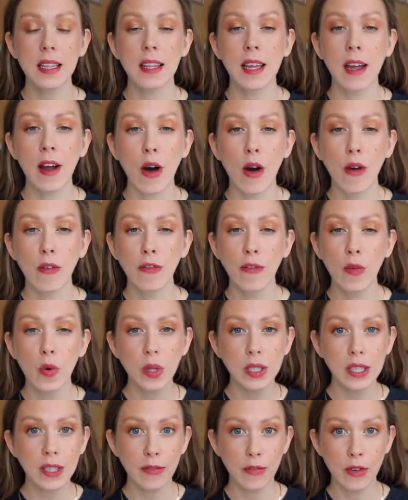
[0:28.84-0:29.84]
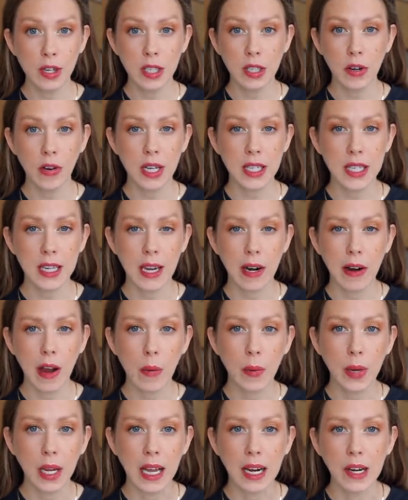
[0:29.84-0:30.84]
it, there are four different
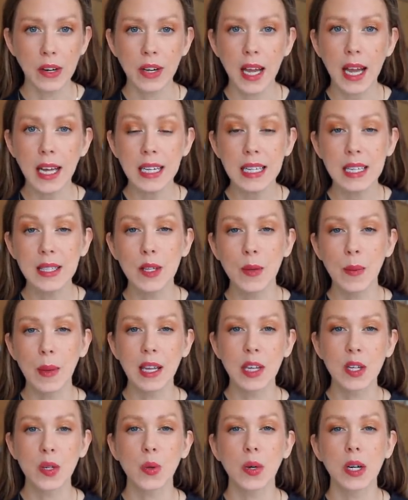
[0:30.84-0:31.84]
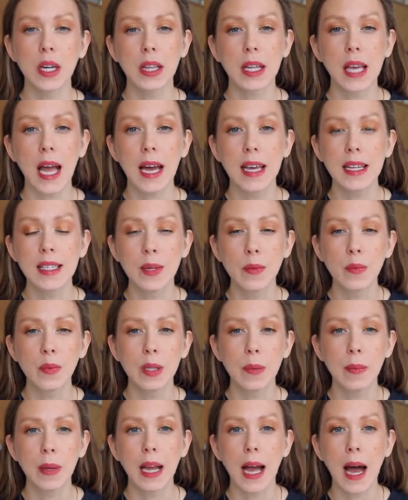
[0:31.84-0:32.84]
criteria we can look at to make sure that the item
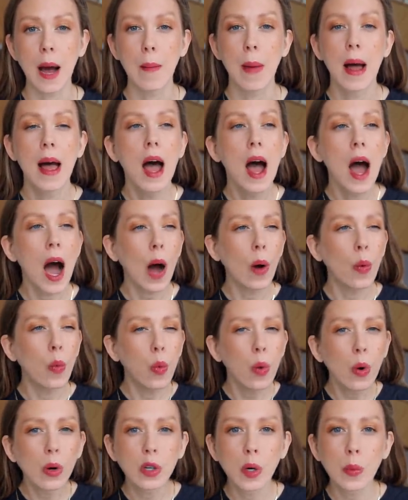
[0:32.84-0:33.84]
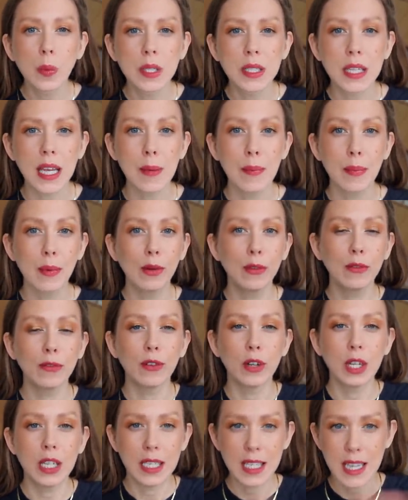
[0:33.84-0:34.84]
will become a wardrobe staple
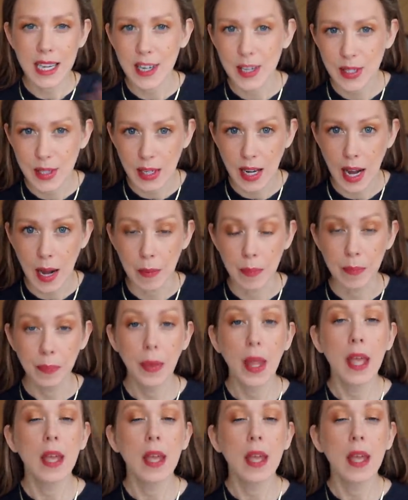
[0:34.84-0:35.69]
for years to come.